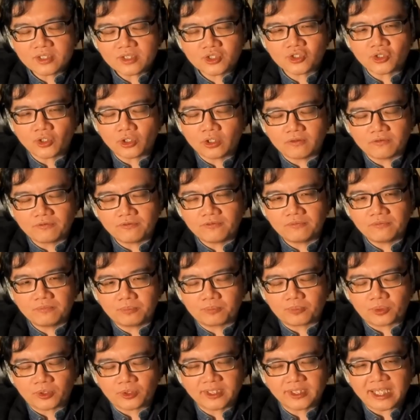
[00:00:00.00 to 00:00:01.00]
sort of
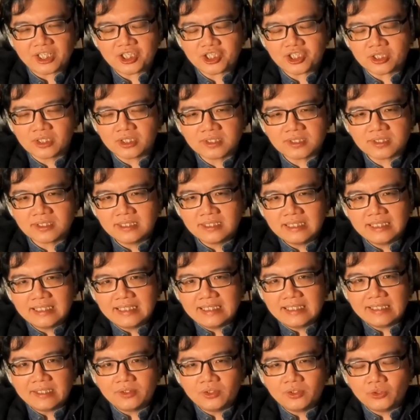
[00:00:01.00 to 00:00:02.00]
protections
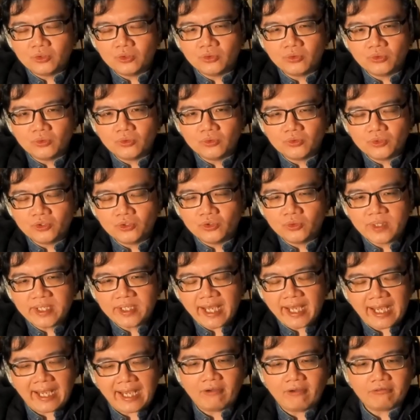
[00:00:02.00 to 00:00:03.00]
do do we
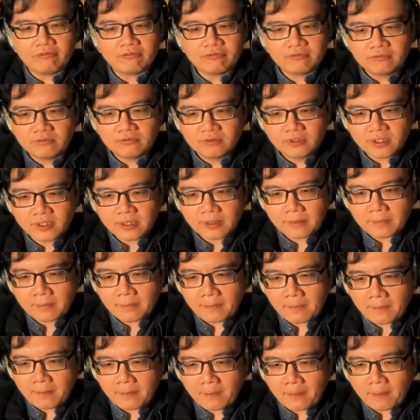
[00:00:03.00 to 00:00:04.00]
have
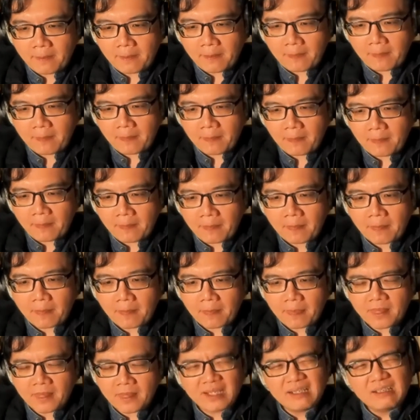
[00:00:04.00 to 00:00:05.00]
in Malaysia?
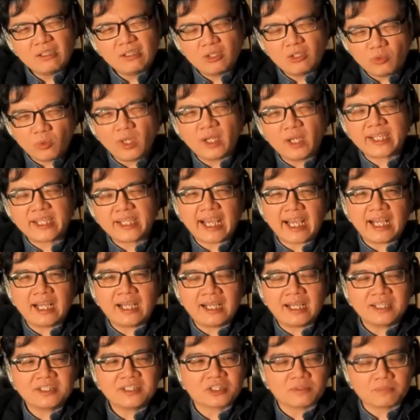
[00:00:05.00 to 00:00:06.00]
Well,
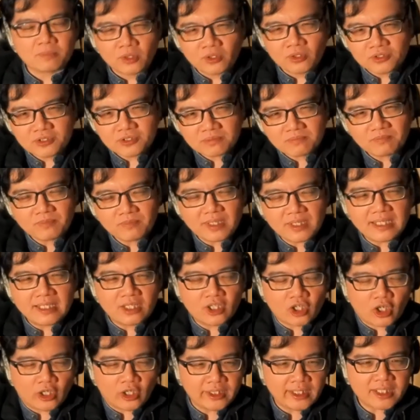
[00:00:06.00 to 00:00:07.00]
yeah, I suppose I
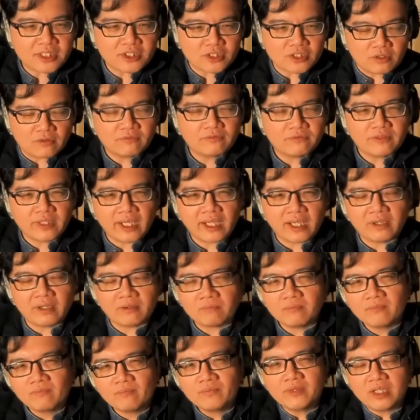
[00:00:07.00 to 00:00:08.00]
in the context of yeah,
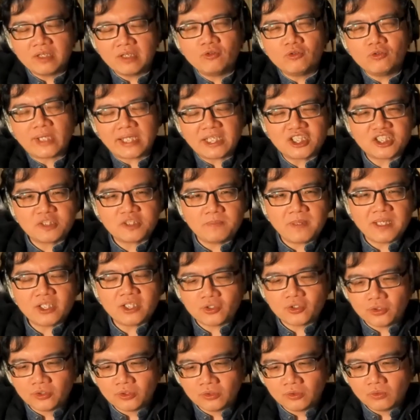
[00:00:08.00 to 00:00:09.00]
if you can speak
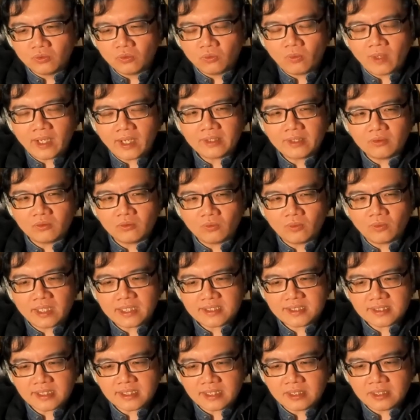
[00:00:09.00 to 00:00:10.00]
to what
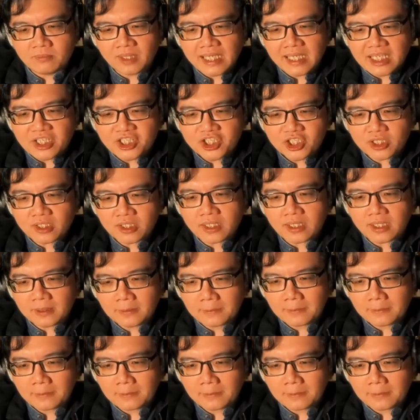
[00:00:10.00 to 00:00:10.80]
what's in Malaysia.